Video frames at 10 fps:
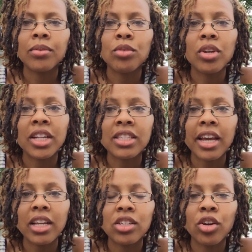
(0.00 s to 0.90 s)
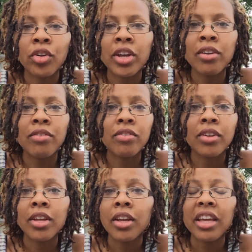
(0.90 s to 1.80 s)
you can take to grieve.
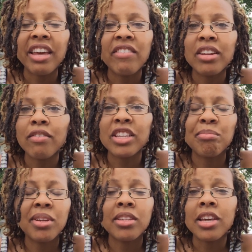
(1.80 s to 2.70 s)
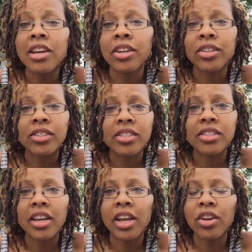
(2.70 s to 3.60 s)
Even if it's been
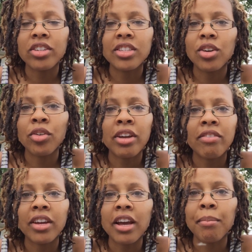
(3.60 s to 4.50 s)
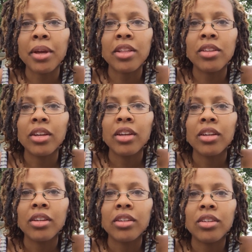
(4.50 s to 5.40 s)
years and you're still grieving, I mean,
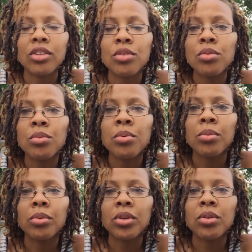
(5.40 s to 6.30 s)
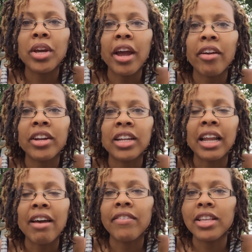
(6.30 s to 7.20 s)
you carried a
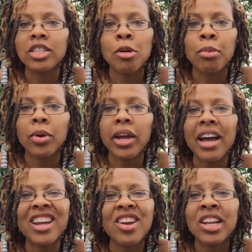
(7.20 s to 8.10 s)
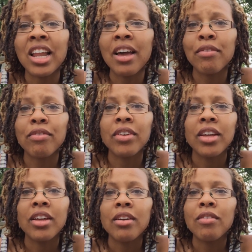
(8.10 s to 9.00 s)
life at some point. I carried a life
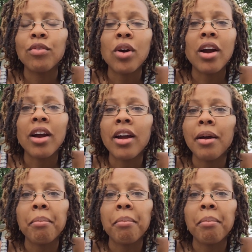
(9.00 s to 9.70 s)
for